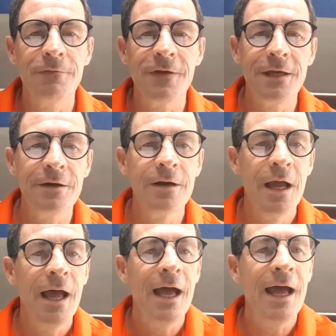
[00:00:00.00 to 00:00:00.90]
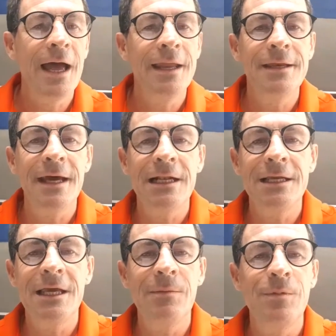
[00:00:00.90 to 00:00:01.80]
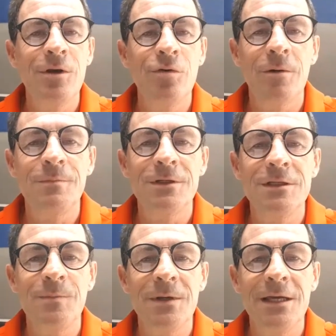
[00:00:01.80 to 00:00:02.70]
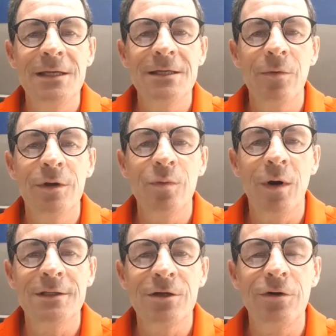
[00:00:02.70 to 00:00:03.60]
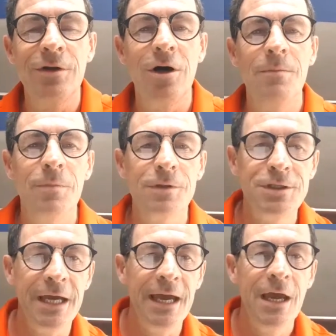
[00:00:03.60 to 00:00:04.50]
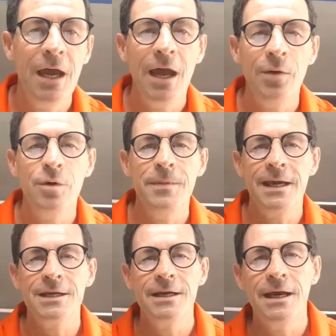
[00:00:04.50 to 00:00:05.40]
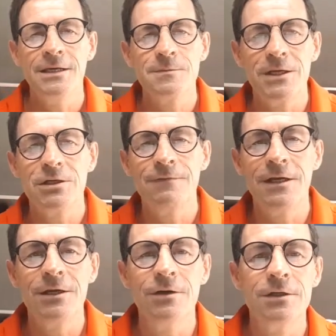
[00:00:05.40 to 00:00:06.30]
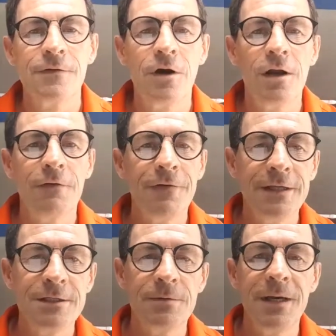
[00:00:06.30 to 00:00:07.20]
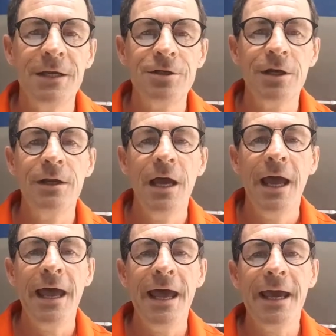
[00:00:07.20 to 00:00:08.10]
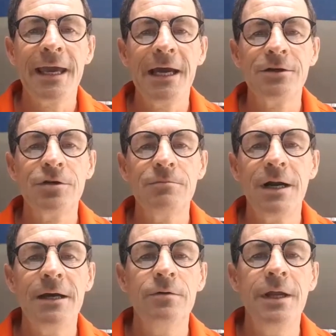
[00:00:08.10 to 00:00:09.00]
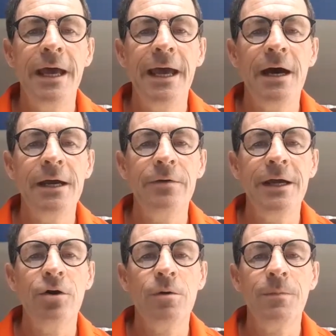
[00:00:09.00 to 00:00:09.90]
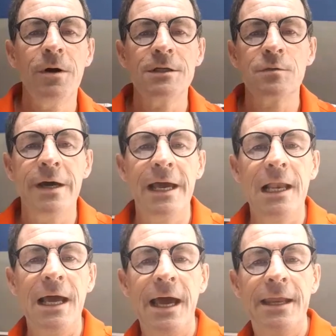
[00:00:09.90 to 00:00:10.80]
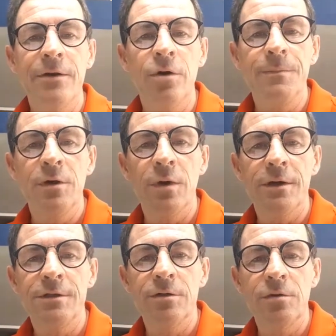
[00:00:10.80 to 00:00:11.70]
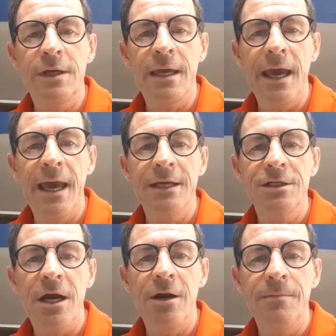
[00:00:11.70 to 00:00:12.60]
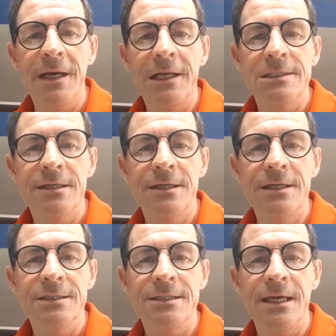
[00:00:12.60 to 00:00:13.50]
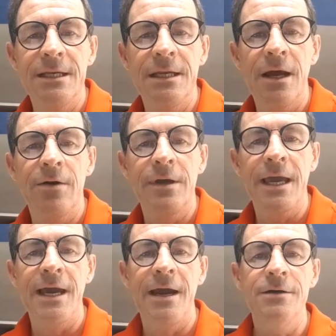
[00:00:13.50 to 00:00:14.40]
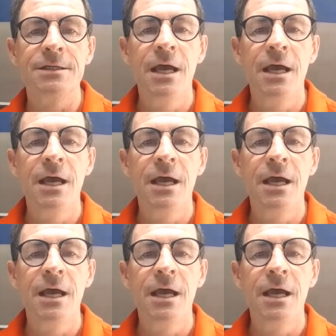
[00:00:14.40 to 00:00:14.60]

here, and that'll keep you up to speed with what's going on. But yeah, we're making special videos for all our friends on Patreon. Catherine Brown, hi Ray, hope all is well, and hope you are too. Sharon Mickelson is sending our regards.